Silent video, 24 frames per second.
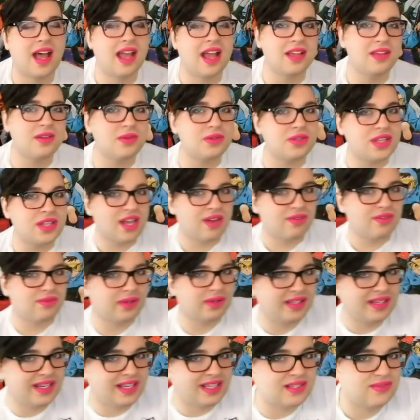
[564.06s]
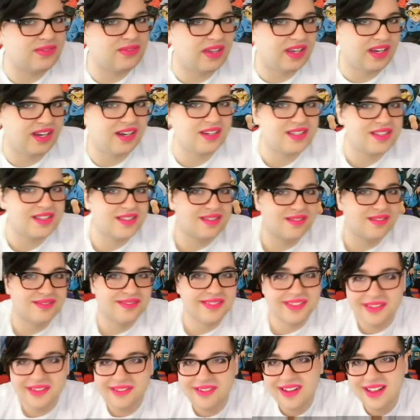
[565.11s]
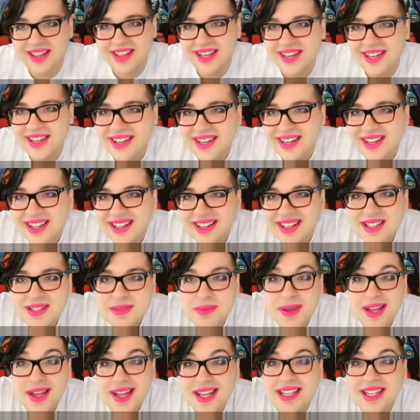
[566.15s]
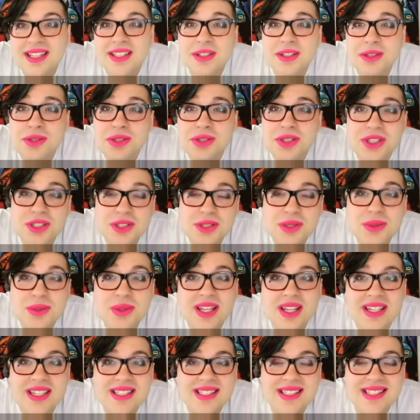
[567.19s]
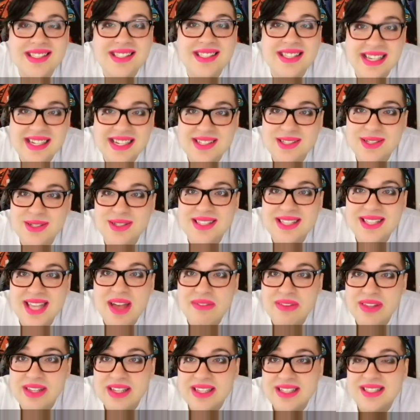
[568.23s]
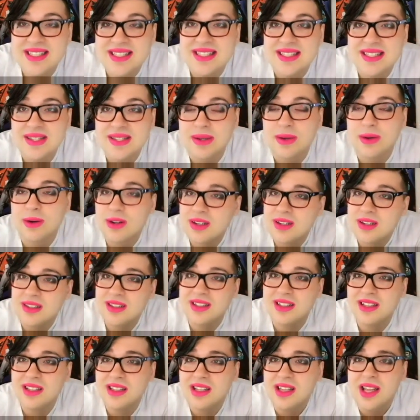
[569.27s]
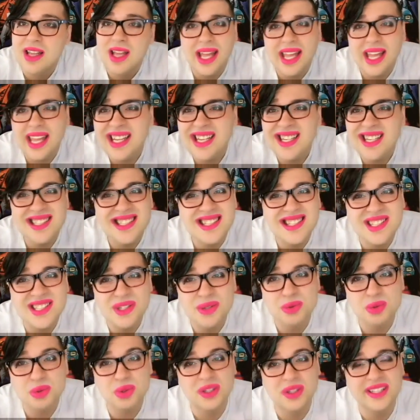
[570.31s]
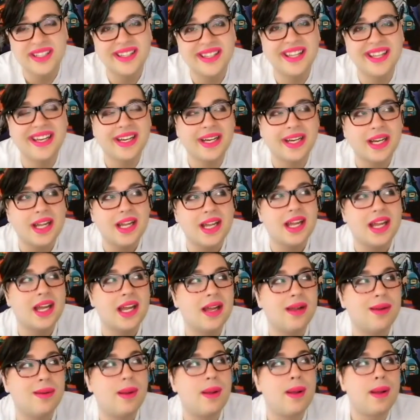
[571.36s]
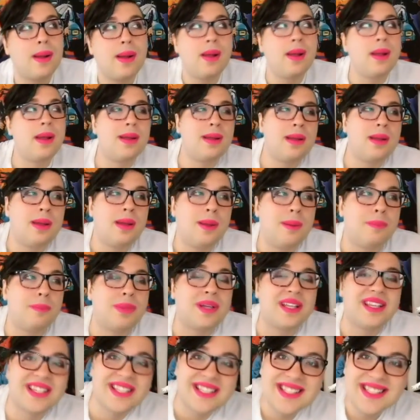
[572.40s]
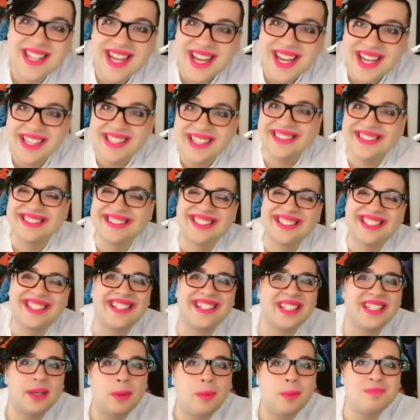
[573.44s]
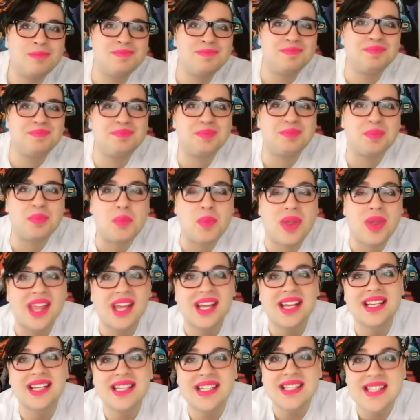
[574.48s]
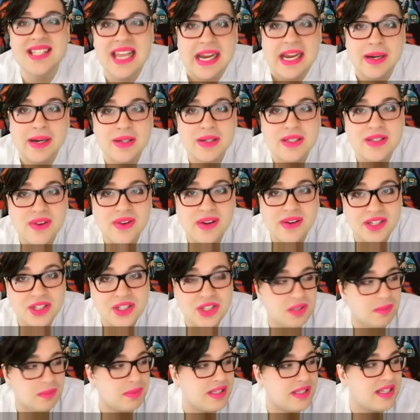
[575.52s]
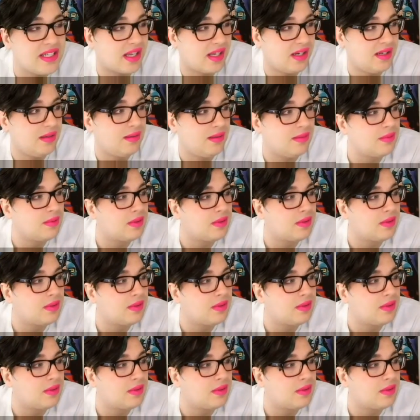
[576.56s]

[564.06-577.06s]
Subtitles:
I usually have really nice figures. That's why I usually do like 6 or 7s or 8s usually, like. But this guy, his hair is very cheaply done.